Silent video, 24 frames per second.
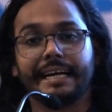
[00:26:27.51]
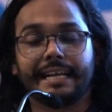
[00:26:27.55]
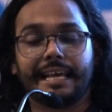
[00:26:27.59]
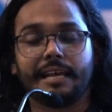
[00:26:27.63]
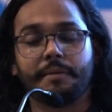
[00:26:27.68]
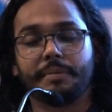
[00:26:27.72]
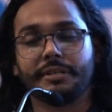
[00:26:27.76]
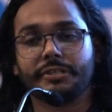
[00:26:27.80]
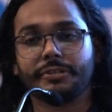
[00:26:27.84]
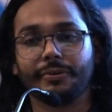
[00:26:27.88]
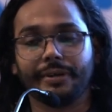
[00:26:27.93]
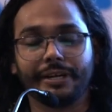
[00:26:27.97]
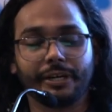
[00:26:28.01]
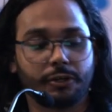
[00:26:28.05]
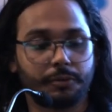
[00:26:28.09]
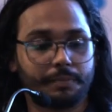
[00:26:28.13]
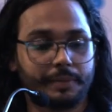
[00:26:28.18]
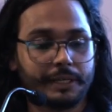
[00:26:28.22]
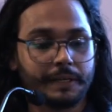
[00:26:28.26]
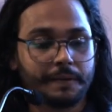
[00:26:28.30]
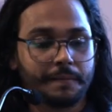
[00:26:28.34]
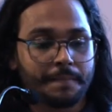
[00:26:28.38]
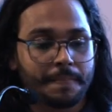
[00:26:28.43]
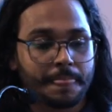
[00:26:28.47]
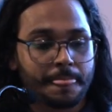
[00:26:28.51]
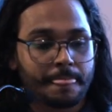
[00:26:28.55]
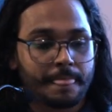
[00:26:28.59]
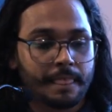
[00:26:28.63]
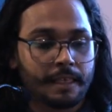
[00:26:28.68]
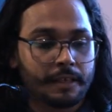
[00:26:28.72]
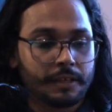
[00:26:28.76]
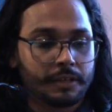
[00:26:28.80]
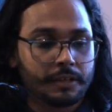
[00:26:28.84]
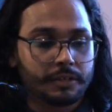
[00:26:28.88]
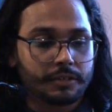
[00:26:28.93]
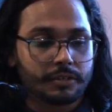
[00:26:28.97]
type is going to be.
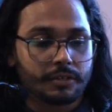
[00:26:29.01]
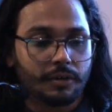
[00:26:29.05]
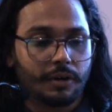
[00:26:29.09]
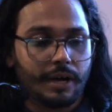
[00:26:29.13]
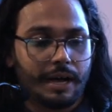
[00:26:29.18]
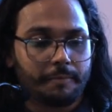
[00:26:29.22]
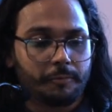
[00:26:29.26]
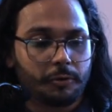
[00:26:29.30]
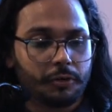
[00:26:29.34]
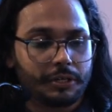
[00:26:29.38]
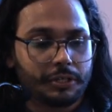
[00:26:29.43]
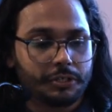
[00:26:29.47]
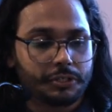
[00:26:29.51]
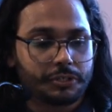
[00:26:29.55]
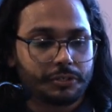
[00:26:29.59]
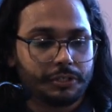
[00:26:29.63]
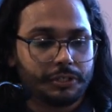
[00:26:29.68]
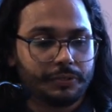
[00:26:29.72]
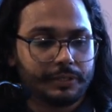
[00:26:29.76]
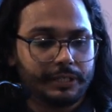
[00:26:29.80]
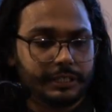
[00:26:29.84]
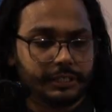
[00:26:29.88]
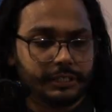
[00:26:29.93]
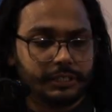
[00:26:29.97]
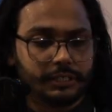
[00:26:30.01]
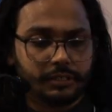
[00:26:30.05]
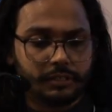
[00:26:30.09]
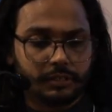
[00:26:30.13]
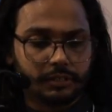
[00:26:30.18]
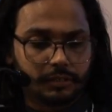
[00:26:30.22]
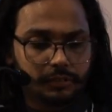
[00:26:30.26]
So I'm going to show you here.